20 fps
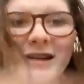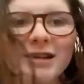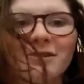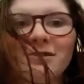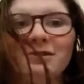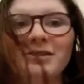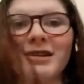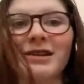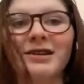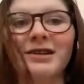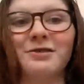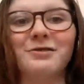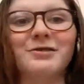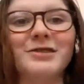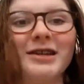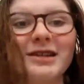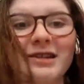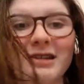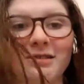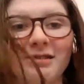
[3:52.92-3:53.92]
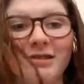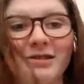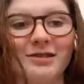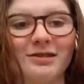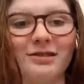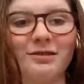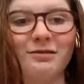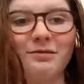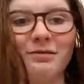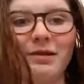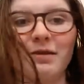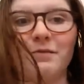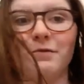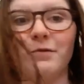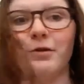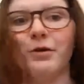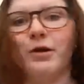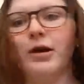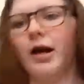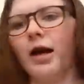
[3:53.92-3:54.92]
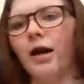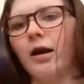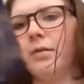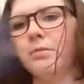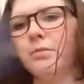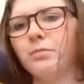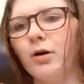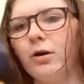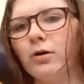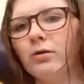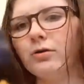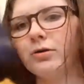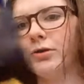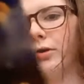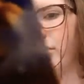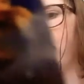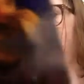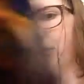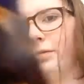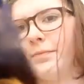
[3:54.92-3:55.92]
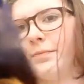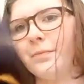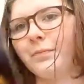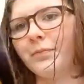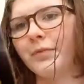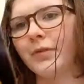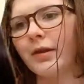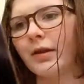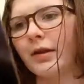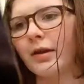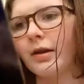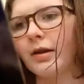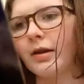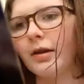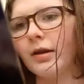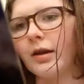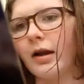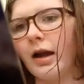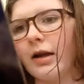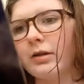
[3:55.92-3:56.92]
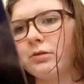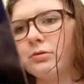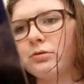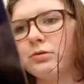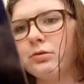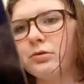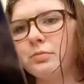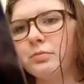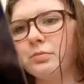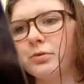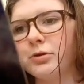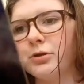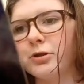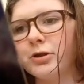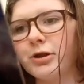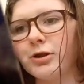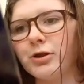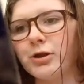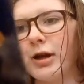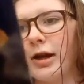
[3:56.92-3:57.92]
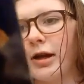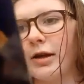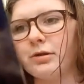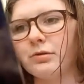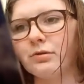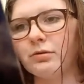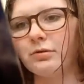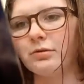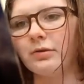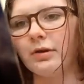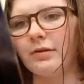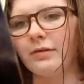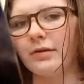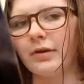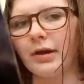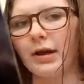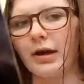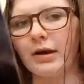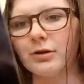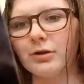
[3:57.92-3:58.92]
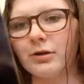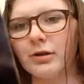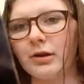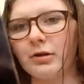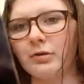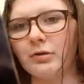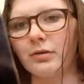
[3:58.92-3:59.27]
You're sitting there, this is a great view. But also, I don't know who Butch is yet. I don't know if I actually know the